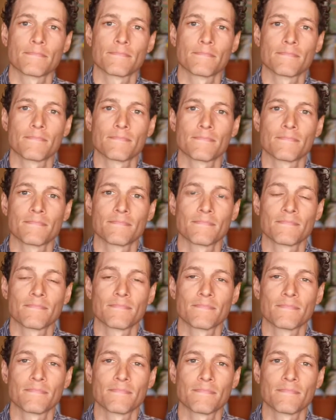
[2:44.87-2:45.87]

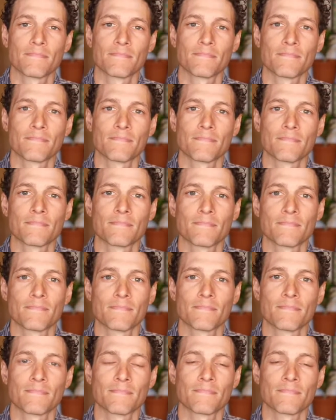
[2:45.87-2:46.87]

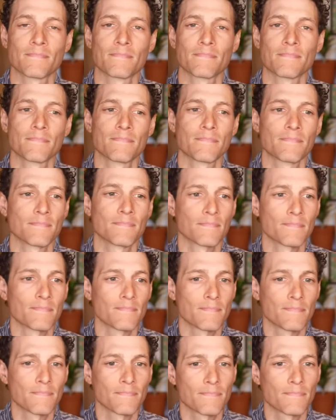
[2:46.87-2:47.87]

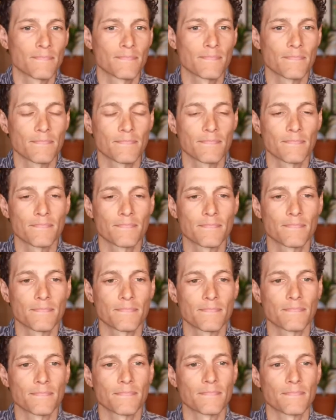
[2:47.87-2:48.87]

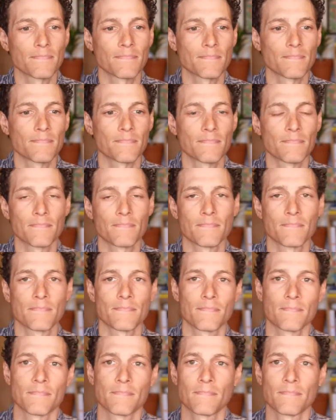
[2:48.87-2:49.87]

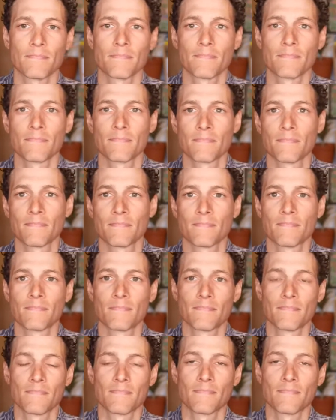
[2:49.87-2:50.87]

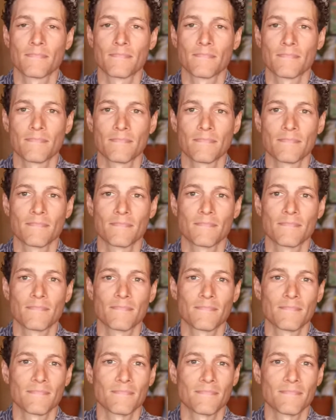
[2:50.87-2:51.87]
No words are spoken by the person on screen.